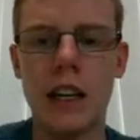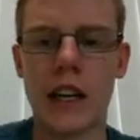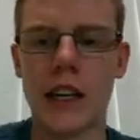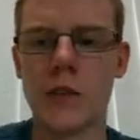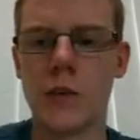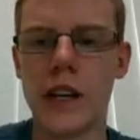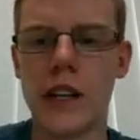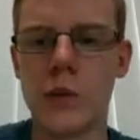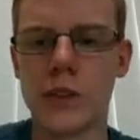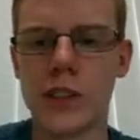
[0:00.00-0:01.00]
And the way
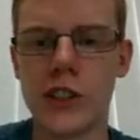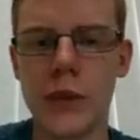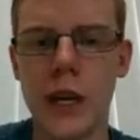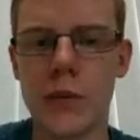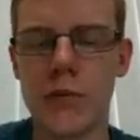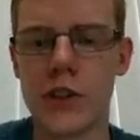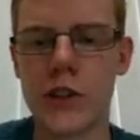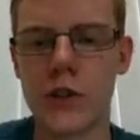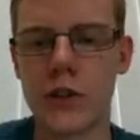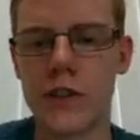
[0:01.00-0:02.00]
that we'll still be able to produce
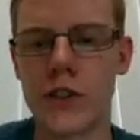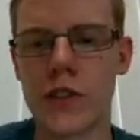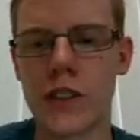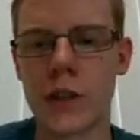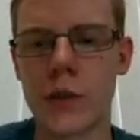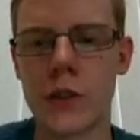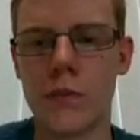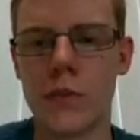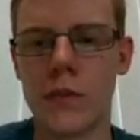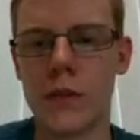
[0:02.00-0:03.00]
all of the strings that we could
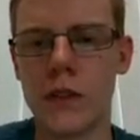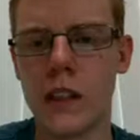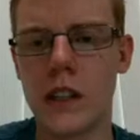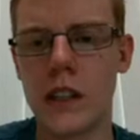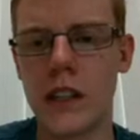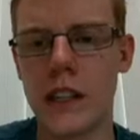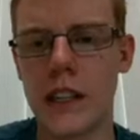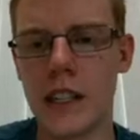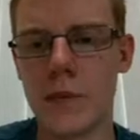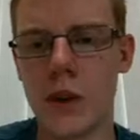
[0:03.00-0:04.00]
before
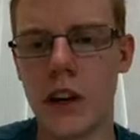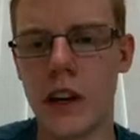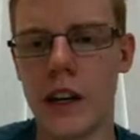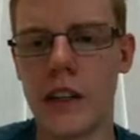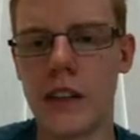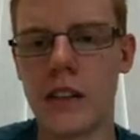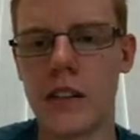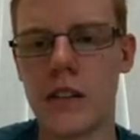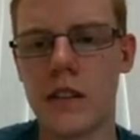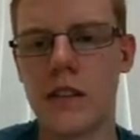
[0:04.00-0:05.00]
is by
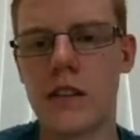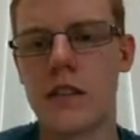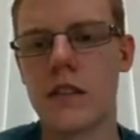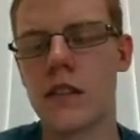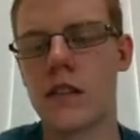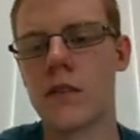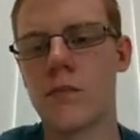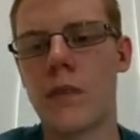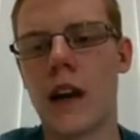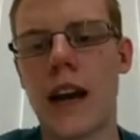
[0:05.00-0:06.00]

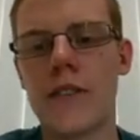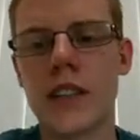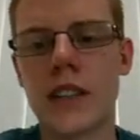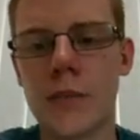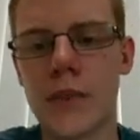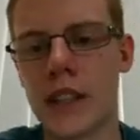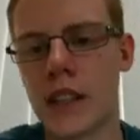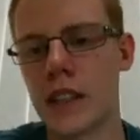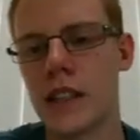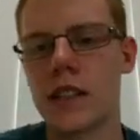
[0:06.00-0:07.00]
having something
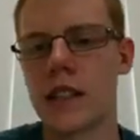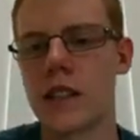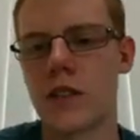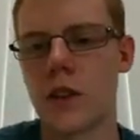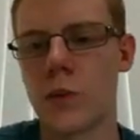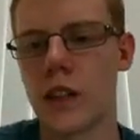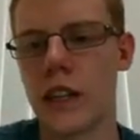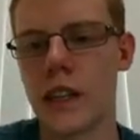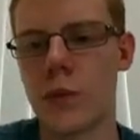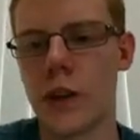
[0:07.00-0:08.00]
that does this. So we'll
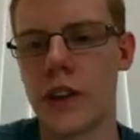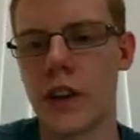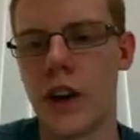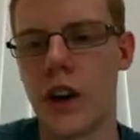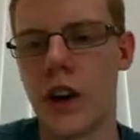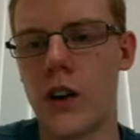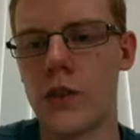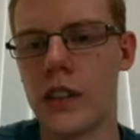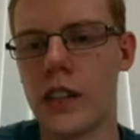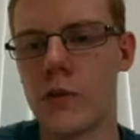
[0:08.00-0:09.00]
end up with
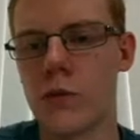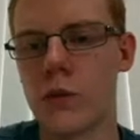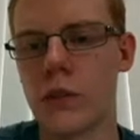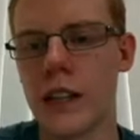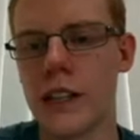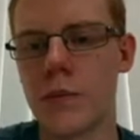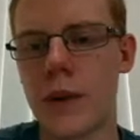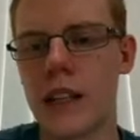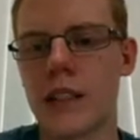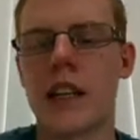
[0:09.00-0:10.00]
only a rule that
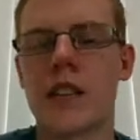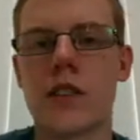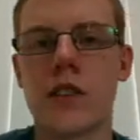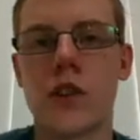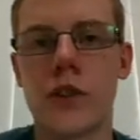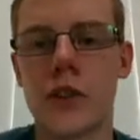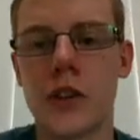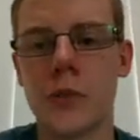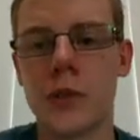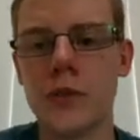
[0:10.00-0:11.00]
expands out to
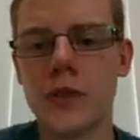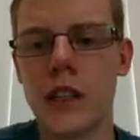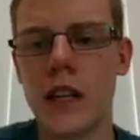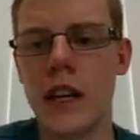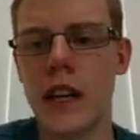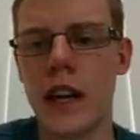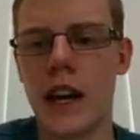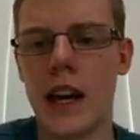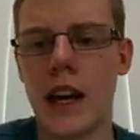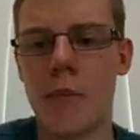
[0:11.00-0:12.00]
non-terminals,
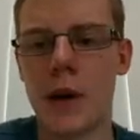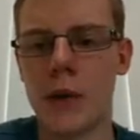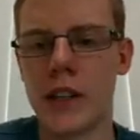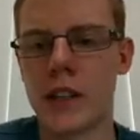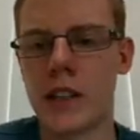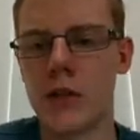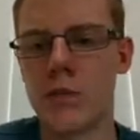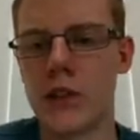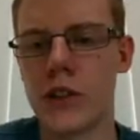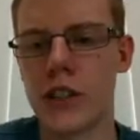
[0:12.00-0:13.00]
but we can still
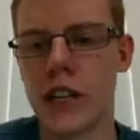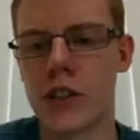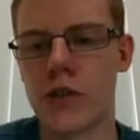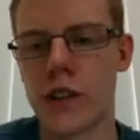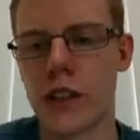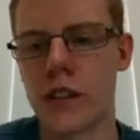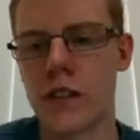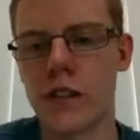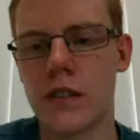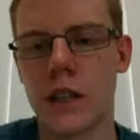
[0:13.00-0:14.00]
produce our string
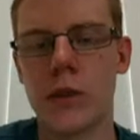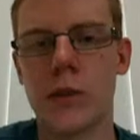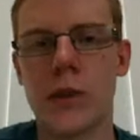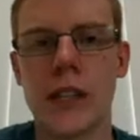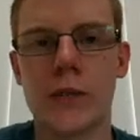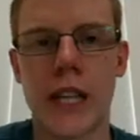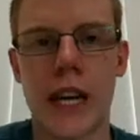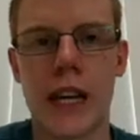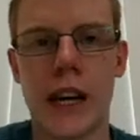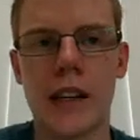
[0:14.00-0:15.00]
W equals
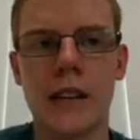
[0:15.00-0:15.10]
AA.